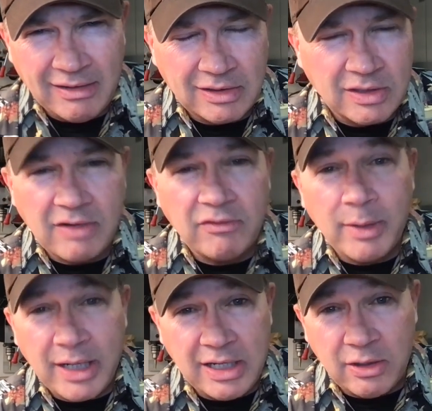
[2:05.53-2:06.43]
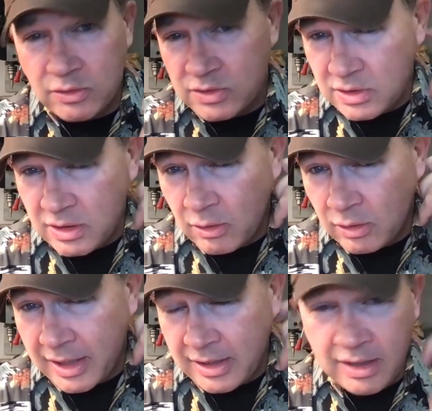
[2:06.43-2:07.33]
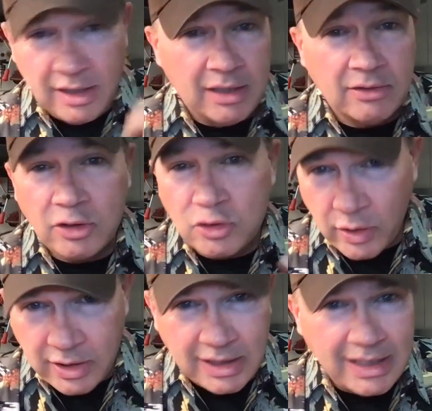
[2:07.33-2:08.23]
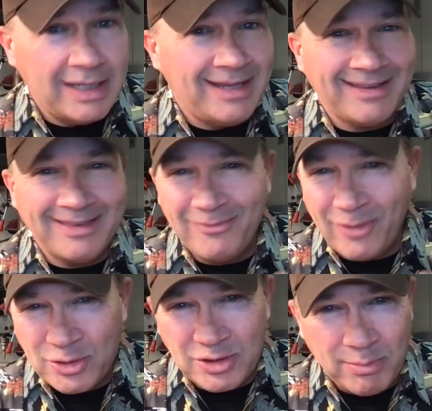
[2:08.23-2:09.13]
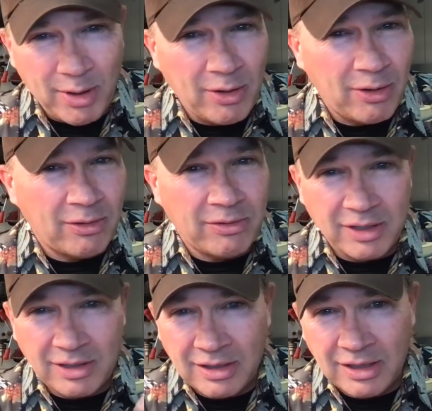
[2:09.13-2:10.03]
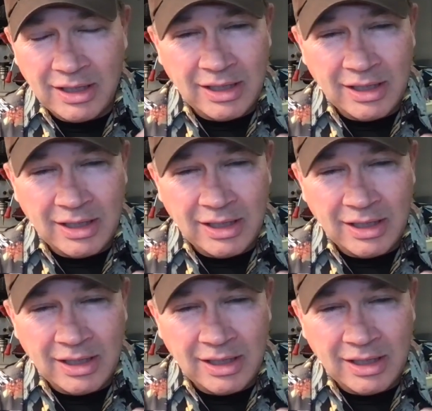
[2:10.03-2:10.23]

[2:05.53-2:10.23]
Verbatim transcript: because uh, everybody hears you know like the Trinity and the virgin birth and